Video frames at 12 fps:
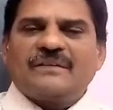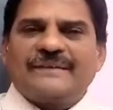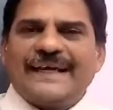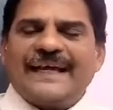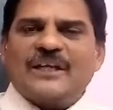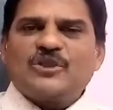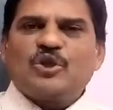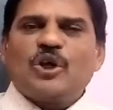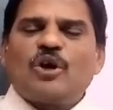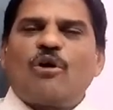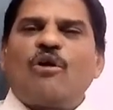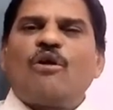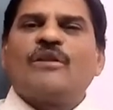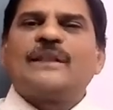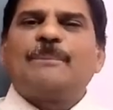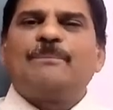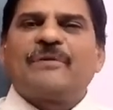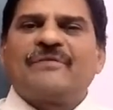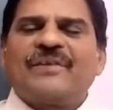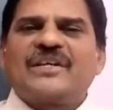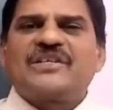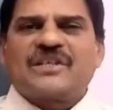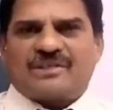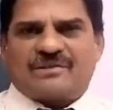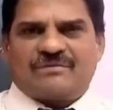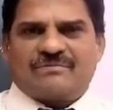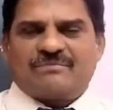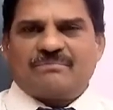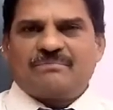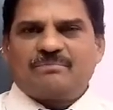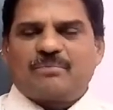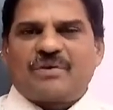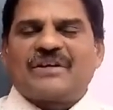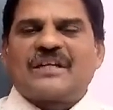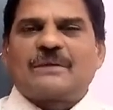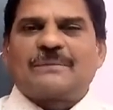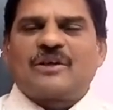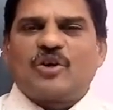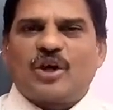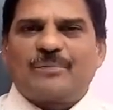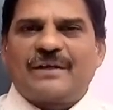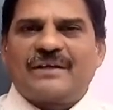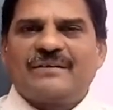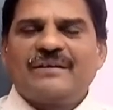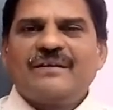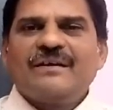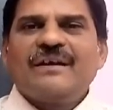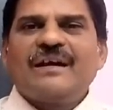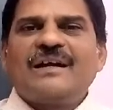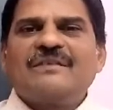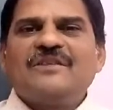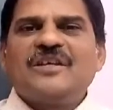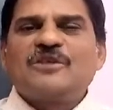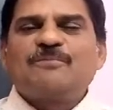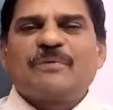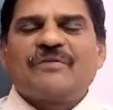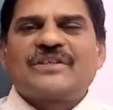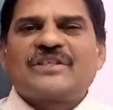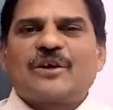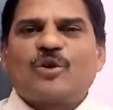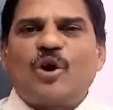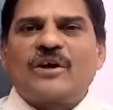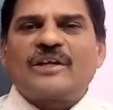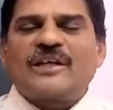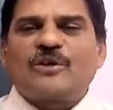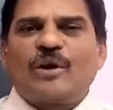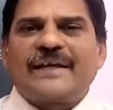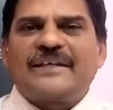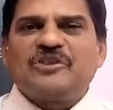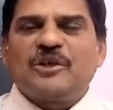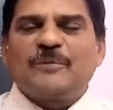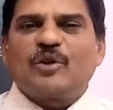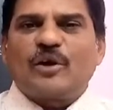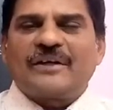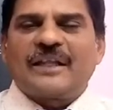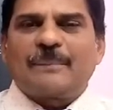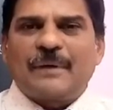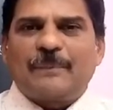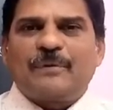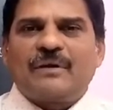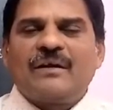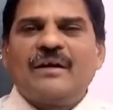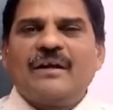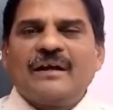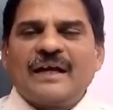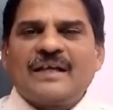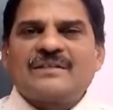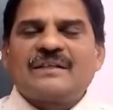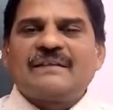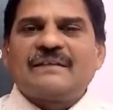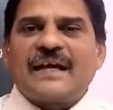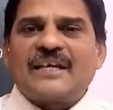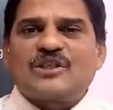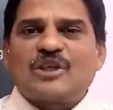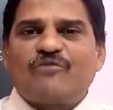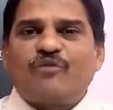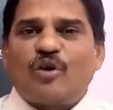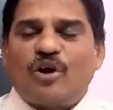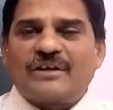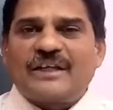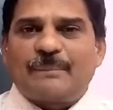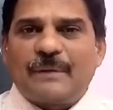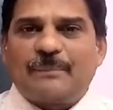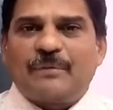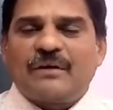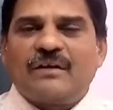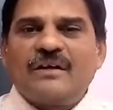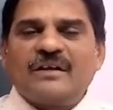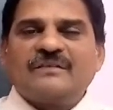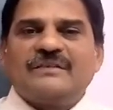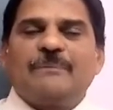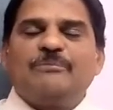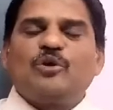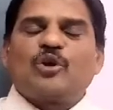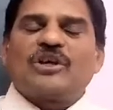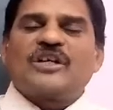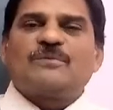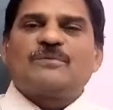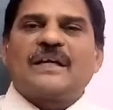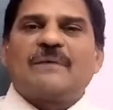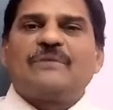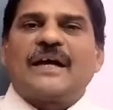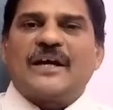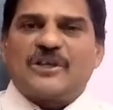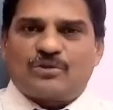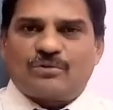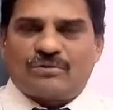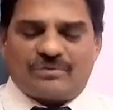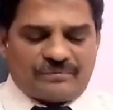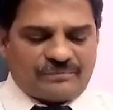they enjoyed all the privileges provided by the government, and these privileges are not at all enjoyed by the ordinary people. Hence, in the eyes of ordinary people, the bureaucrats became the eyesore.